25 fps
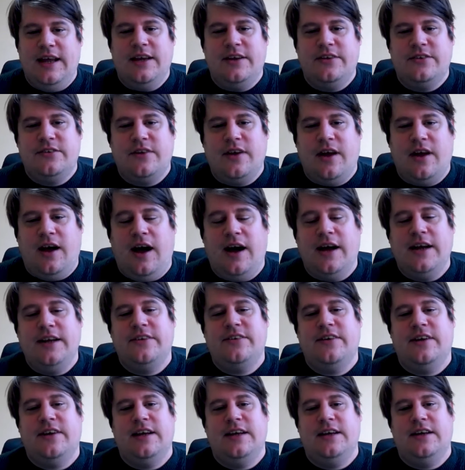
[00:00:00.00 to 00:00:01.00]
is I
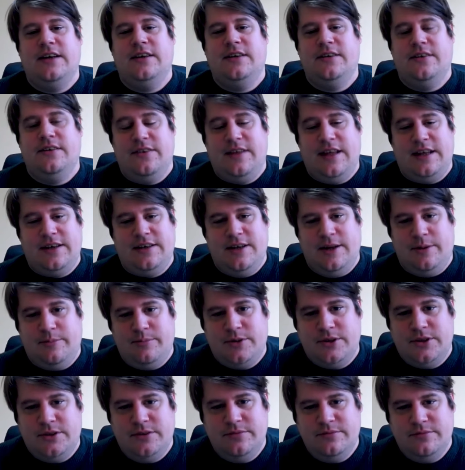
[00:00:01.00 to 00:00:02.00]
take that
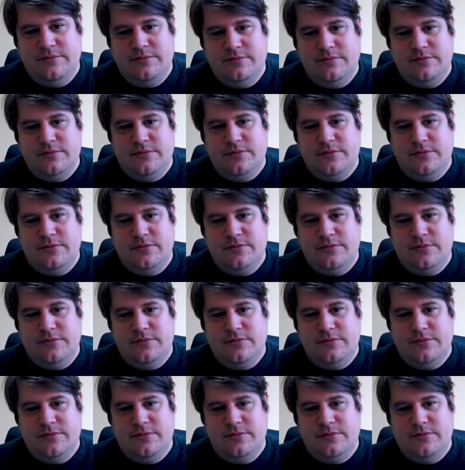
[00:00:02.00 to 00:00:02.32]
number,